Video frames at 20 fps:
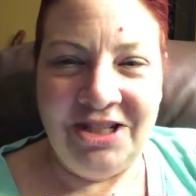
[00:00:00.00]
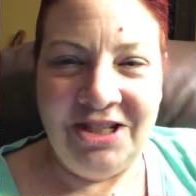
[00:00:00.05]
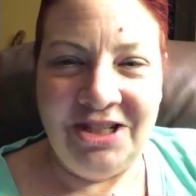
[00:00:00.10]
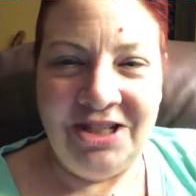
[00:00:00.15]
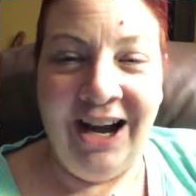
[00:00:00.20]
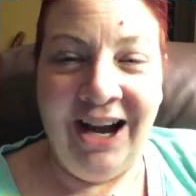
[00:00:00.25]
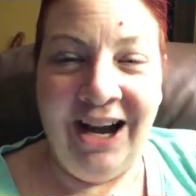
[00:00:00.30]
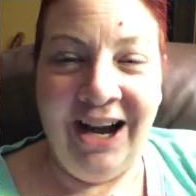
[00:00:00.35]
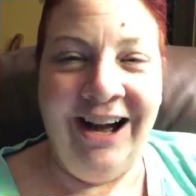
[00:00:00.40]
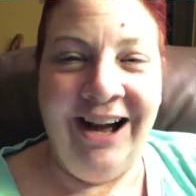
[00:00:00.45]

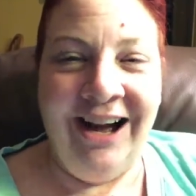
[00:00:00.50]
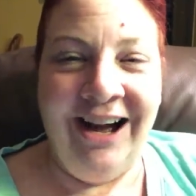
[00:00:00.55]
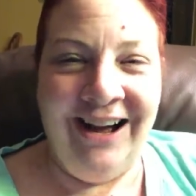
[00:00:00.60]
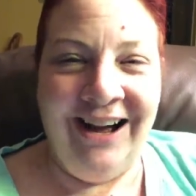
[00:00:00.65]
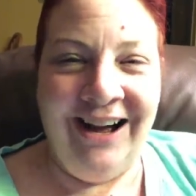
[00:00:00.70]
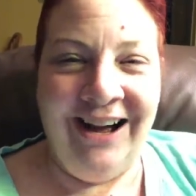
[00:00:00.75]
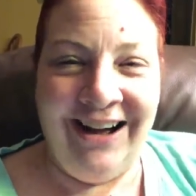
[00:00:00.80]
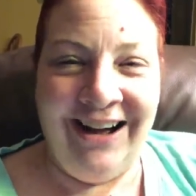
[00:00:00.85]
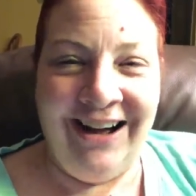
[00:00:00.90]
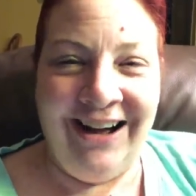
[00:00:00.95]

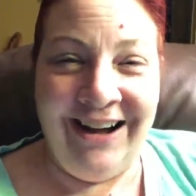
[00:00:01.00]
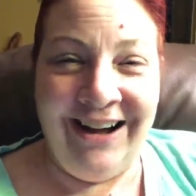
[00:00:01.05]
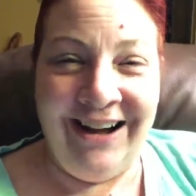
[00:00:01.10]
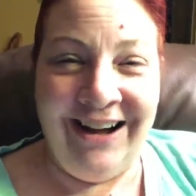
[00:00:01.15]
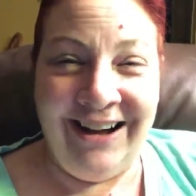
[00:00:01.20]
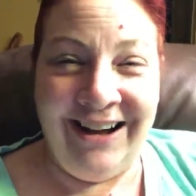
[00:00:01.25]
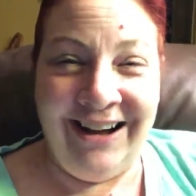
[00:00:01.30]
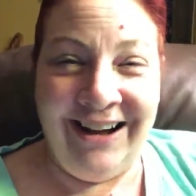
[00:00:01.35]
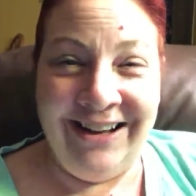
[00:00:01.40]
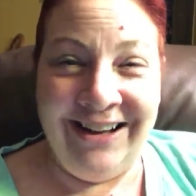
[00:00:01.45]

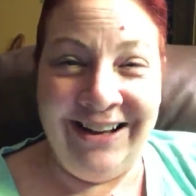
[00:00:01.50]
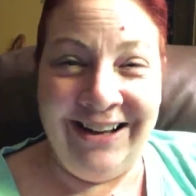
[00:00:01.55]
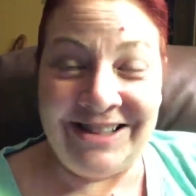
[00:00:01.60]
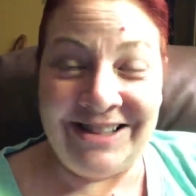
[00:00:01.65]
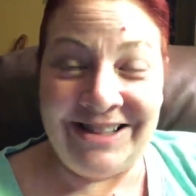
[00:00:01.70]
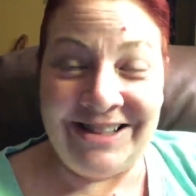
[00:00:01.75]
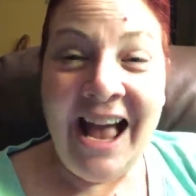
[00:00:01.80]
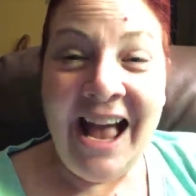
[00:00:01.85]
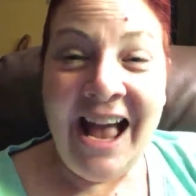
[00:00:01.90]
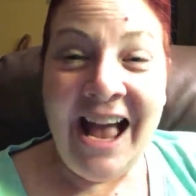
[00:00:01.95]
does.
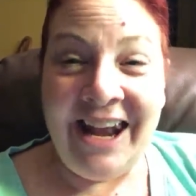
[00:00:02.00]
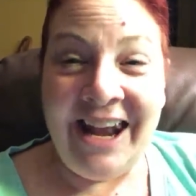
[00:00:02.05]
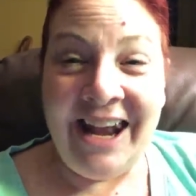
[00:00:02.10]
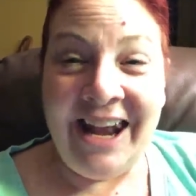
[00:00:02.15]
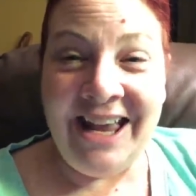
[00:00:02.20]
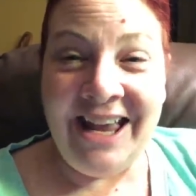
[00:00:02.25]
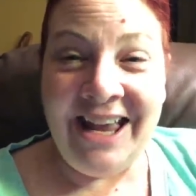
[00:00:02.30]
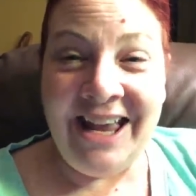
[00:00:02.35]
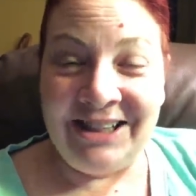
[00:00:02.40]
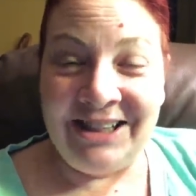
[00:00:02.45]
and I
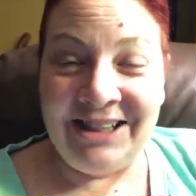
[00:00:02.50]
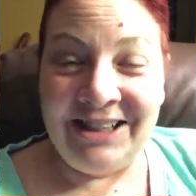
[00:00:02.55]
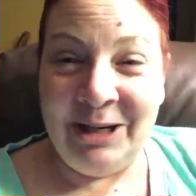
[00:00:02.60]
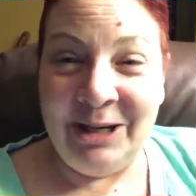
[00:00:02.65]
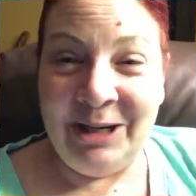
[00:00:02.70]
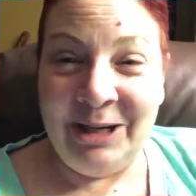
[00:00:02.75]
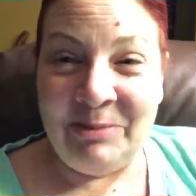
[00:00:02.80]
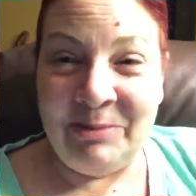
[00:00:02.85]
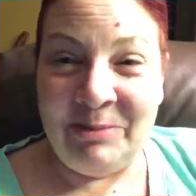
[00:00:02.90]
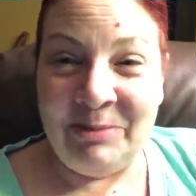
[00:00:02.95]
had to clean
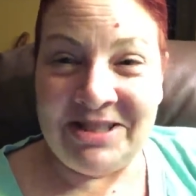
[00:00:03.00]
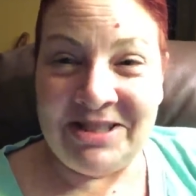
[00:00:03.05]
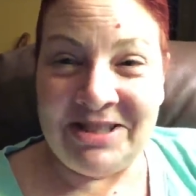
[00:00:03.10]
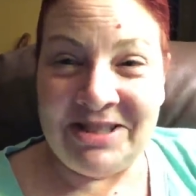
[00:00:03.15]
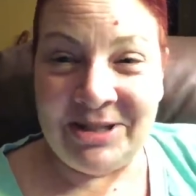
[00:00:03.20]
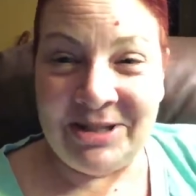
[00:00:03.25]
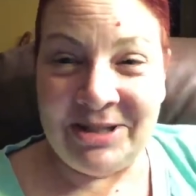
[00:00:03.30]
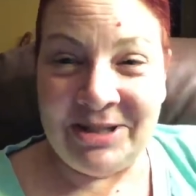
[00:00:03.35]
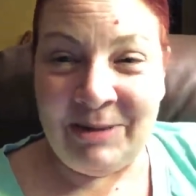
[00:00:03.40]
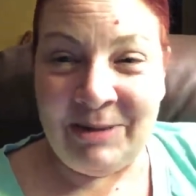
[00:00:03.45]
up the mess that
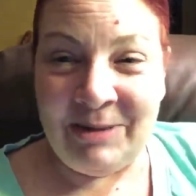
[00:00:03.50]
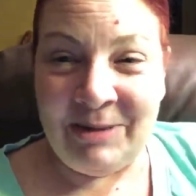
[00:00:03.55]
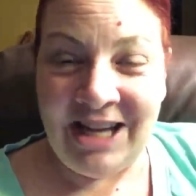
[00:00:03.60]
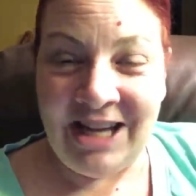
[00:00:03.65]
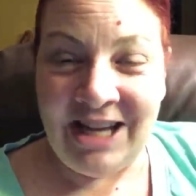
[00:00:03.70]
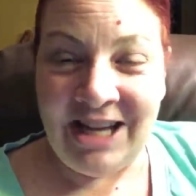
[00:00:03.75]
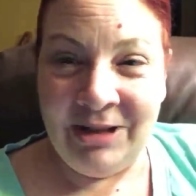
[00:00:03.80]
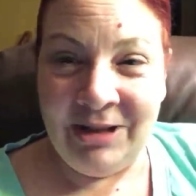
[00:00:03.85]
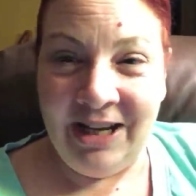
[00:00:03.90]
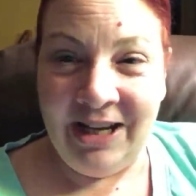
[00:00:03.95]
was on my
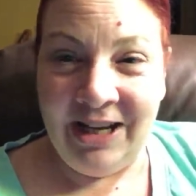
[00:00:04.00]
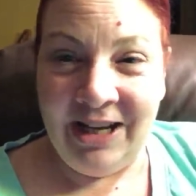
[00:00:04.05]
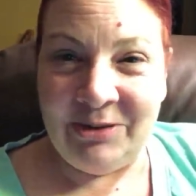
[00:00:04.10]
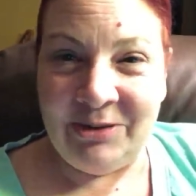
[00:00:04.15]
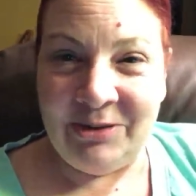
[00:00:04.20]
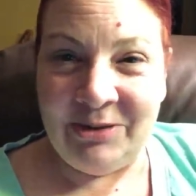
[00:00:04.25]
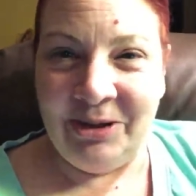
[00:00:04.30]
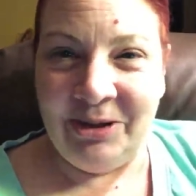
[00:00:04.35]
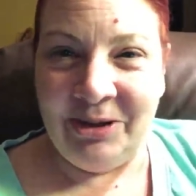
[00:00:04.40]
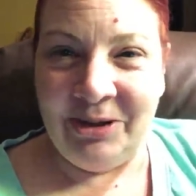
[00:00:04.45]
table
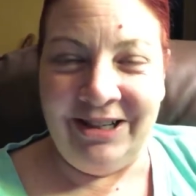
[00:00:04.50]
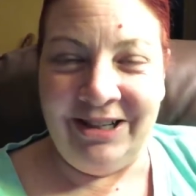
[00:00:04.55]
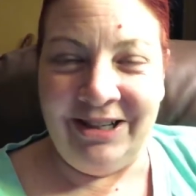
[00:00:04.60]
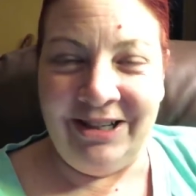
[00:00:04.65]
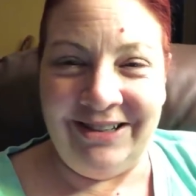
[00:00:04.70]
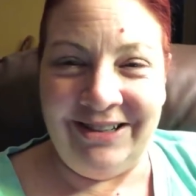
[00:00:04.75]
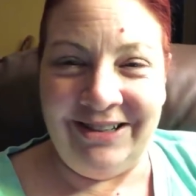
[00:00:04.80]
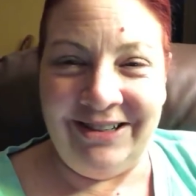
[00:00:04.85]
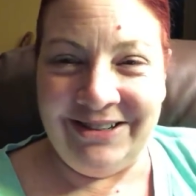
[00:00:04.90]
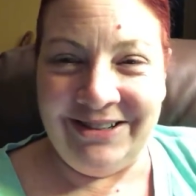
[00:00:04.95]

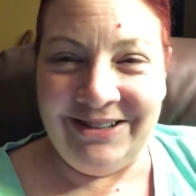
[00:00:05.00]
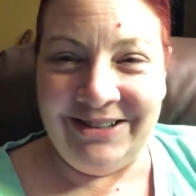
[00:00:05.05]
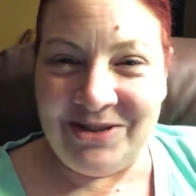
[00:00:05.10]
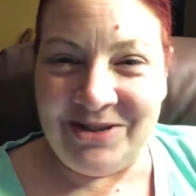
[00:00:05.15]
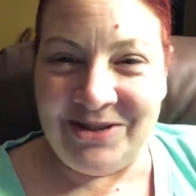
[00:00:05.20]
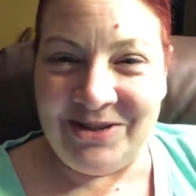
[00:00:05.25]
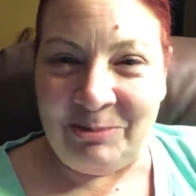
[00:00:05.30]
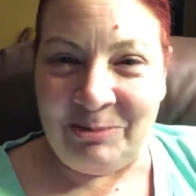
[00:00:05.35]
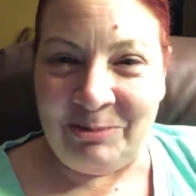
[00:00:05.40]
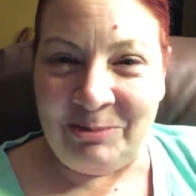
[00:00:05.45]
afterward
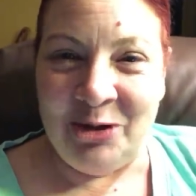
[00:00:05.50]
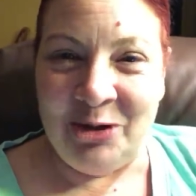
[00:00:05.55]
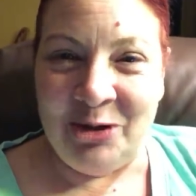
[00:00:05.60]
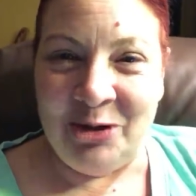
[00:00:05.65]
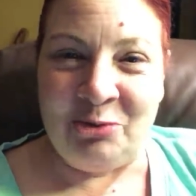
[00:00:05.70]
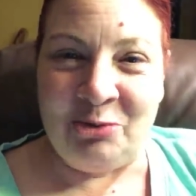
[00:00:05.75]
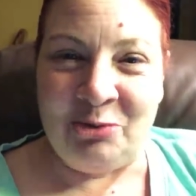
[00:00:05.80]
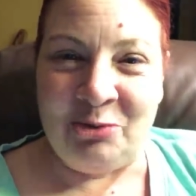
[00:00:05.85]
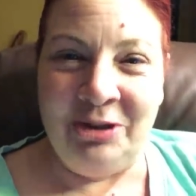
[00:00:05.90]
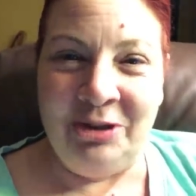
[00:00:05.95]
from her
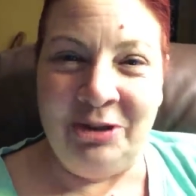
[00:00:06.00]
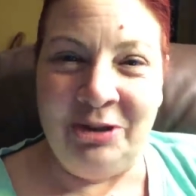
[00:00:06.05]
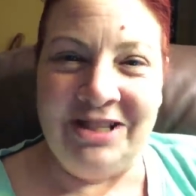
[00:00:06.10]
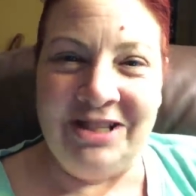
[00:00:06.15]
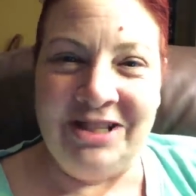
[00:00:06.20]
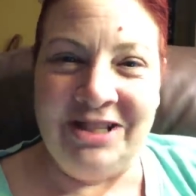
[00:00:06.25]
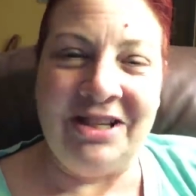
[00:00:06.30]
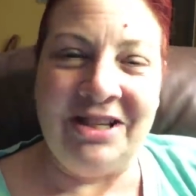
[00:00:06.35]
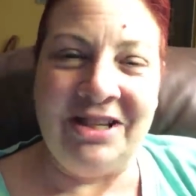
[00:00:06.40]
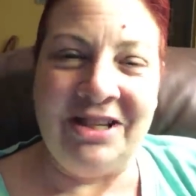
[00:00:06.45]
drooling and
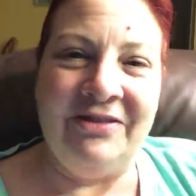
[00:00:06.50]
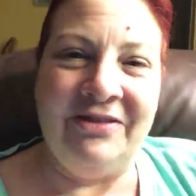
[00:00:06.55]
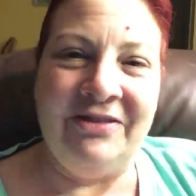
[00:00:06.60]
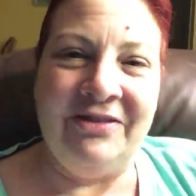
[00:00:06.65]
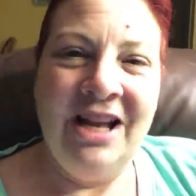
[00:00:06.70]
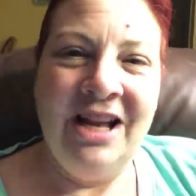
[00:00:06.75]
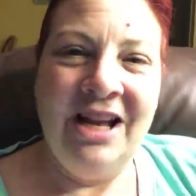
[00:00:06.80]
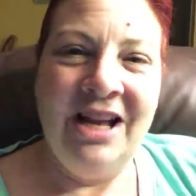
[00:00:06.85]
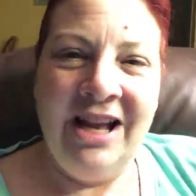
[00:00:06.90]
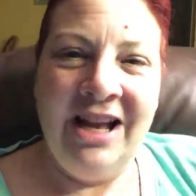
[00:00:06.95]
stuff.
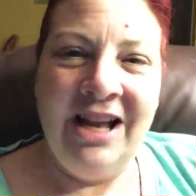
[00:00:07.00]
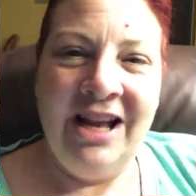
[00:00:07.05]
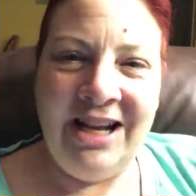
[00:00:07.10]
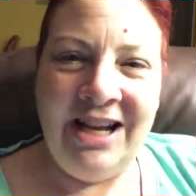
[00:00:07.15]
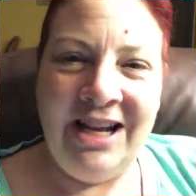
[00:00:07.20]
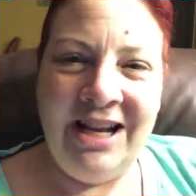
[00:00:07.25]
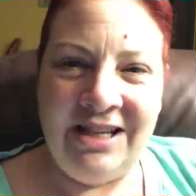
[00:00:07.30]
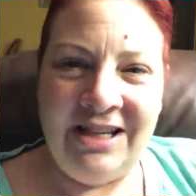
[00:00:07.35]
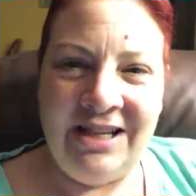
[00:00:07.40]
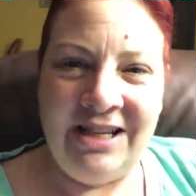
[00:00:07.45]
Hi,
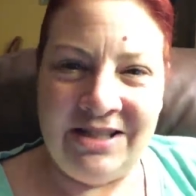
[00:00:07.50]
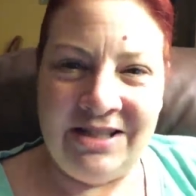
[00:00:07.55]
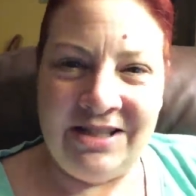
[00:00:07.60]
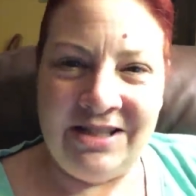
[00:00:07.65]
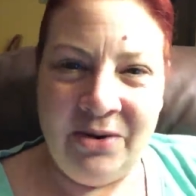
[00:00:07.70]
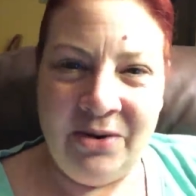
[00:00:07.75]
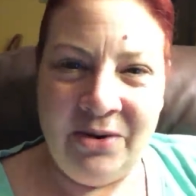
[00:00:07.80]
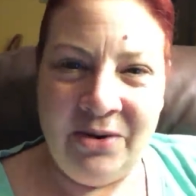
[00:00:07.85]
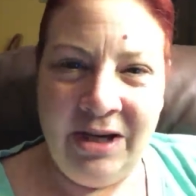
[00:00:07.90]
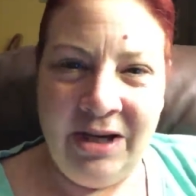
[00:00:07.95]
Dancing
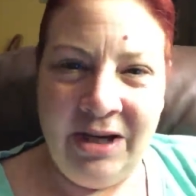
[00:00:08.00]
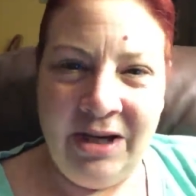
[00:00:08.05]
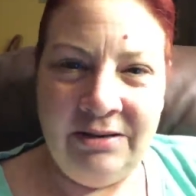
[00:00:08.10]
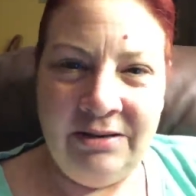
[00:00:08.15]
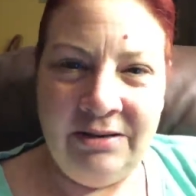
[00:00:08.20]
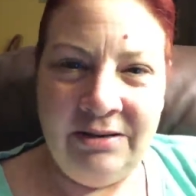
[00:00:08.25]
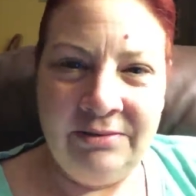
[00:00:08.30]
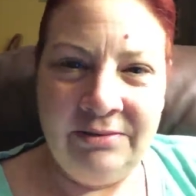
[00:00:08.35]
Queen.